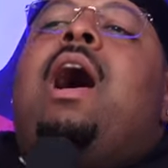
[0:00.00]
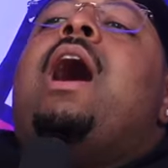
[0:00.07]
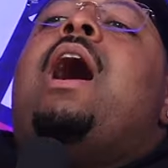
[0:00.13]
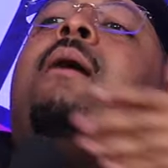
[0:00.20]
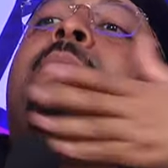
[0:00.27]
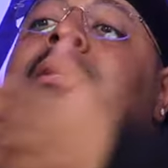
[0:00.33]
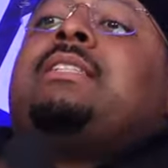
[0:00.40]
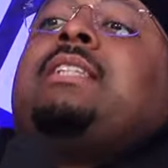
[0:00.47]

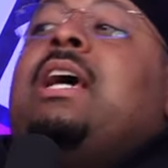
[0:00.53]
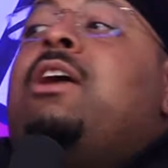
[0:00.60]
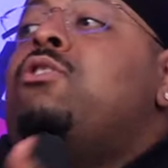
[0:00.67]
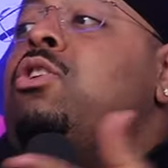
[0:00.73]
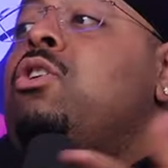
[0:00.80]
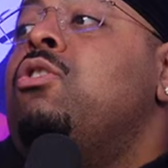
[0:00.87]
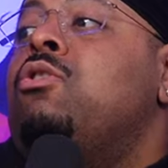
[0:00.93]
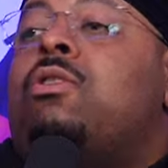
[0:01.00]
I'm going to tell
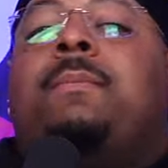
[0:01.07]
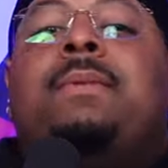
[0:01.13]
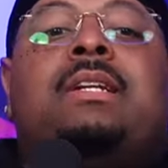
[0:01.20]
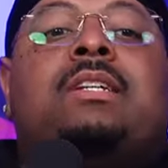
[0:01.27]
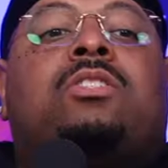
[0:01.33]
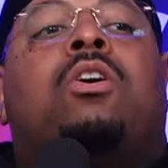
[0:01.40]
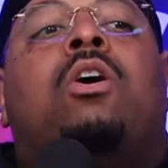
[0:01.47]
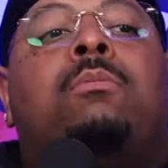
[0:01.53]
you, I'm going to
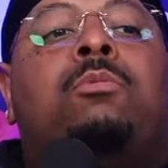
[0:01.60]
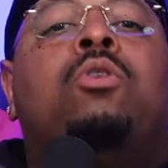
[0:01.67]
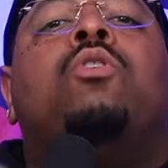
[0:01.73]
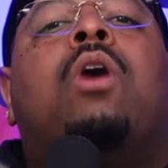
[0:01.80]
disarm you.